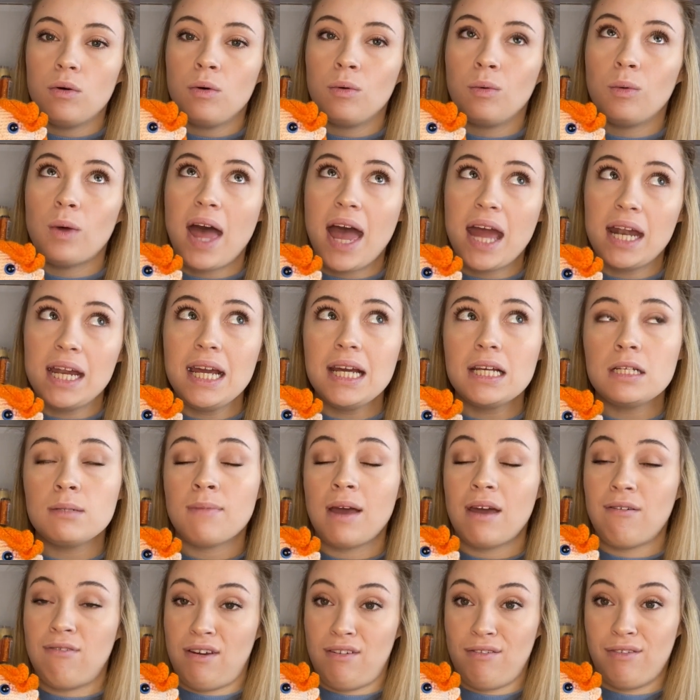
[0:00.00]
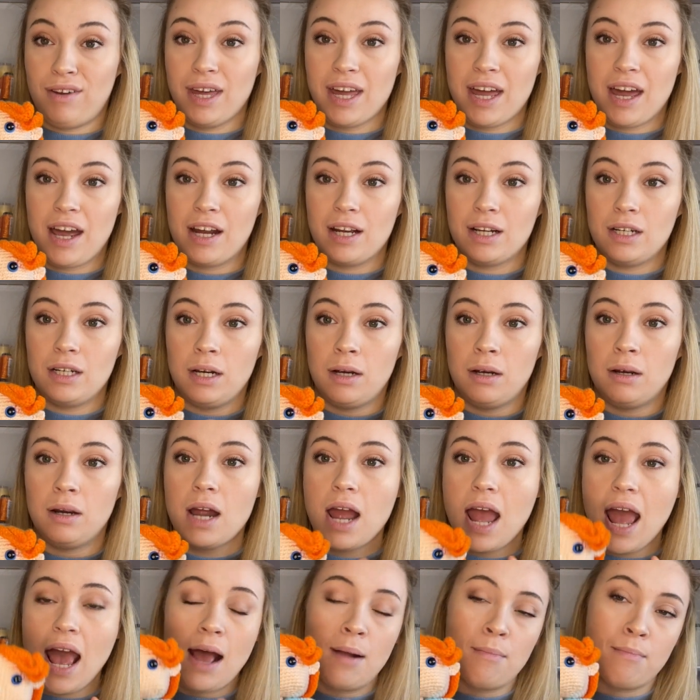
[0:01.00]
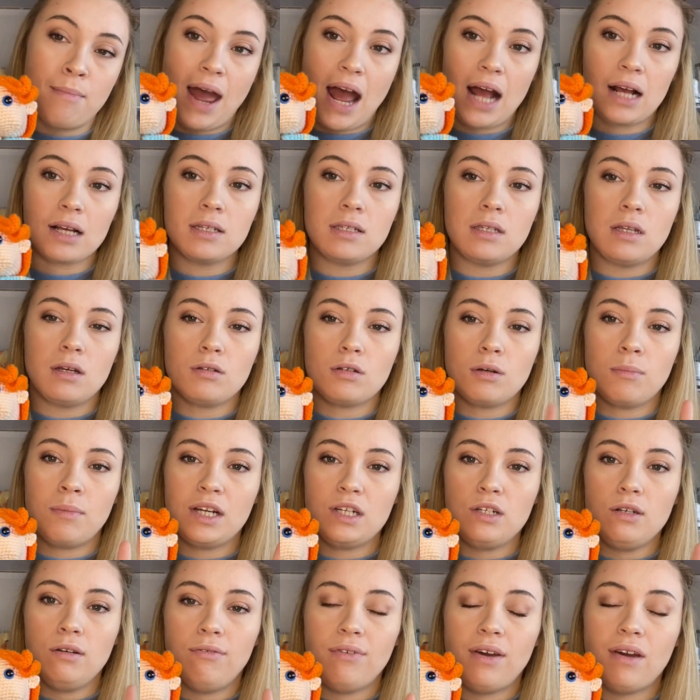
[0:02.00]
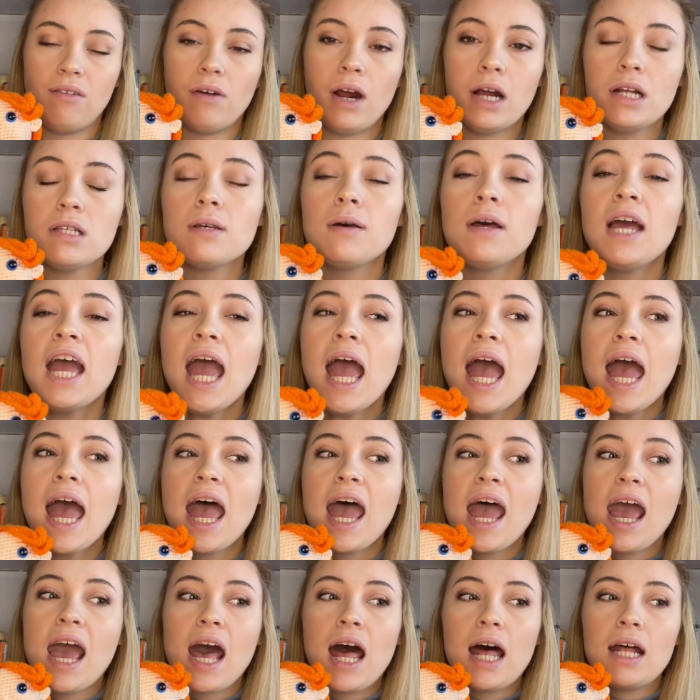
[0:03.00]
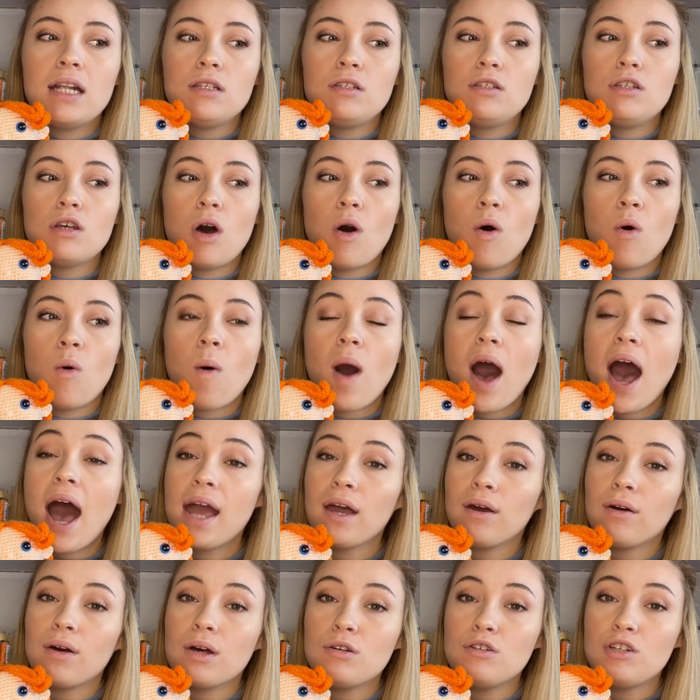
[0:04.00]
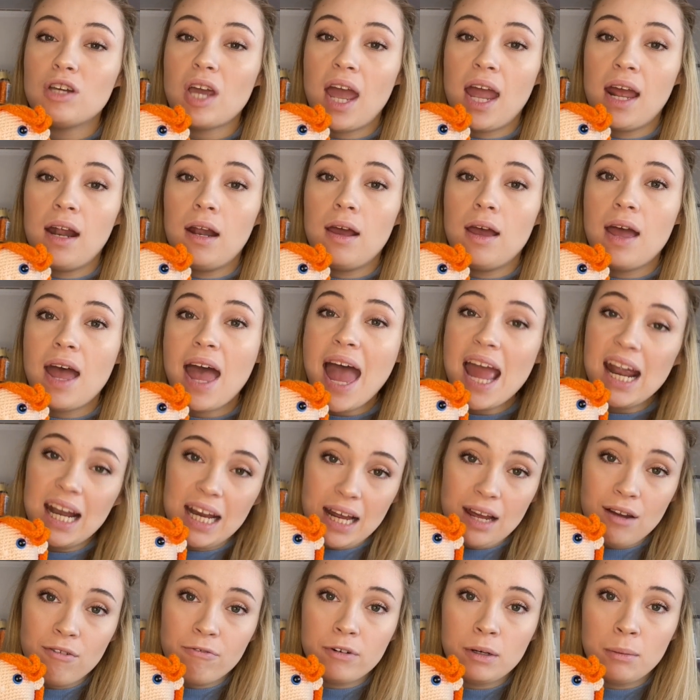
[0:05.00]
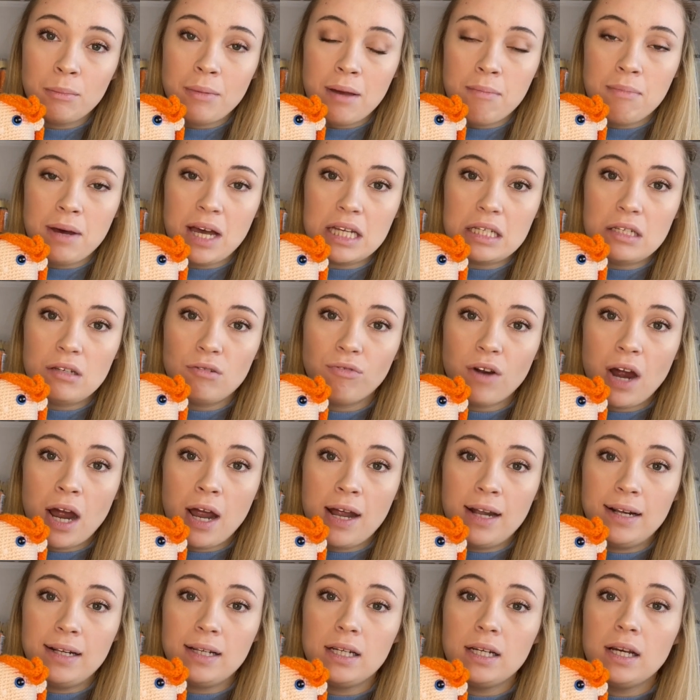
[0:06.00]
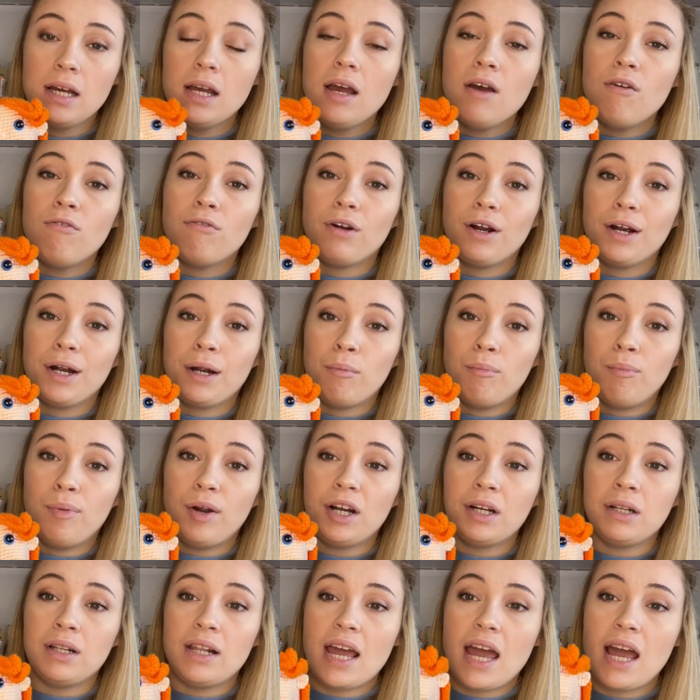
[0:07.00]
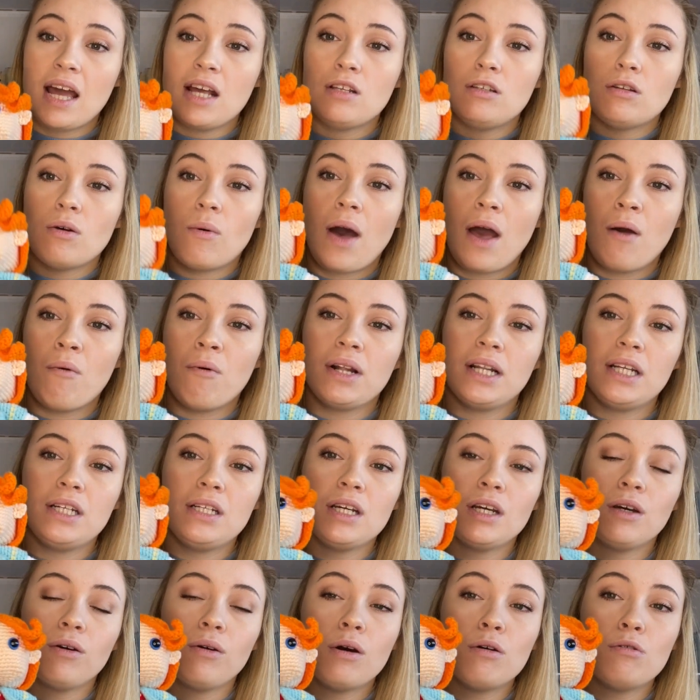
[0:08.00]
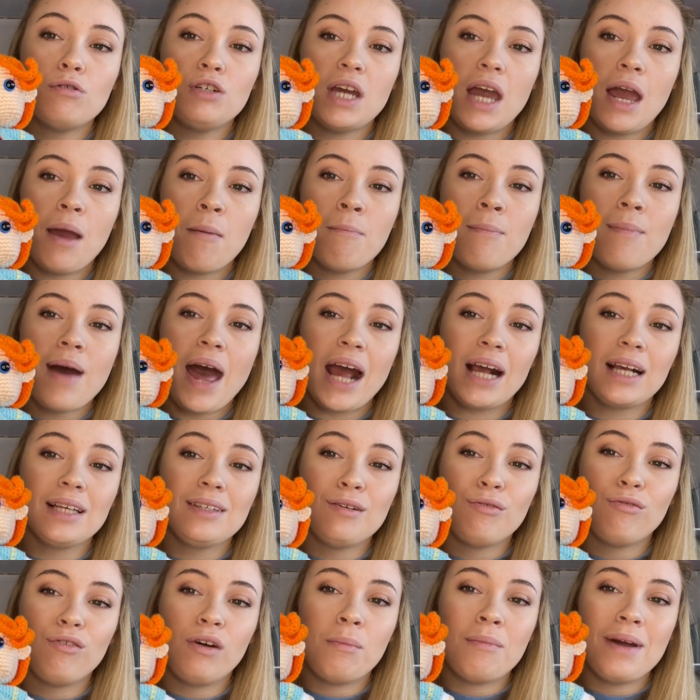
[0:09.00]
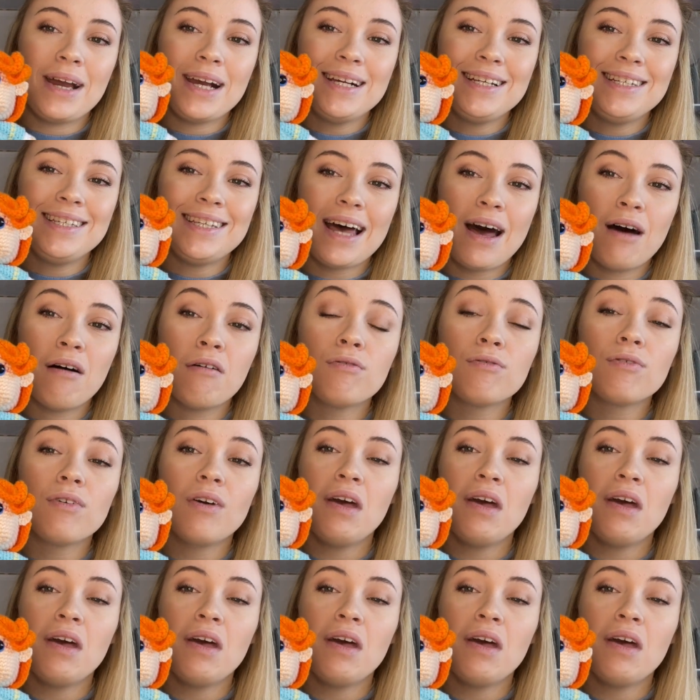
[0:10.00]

Eddie is my favorite character, and Max, those are my two favorites. And so I crocheted Eddie for my best friend for her birthday, so I wanted to crochet Max for myself.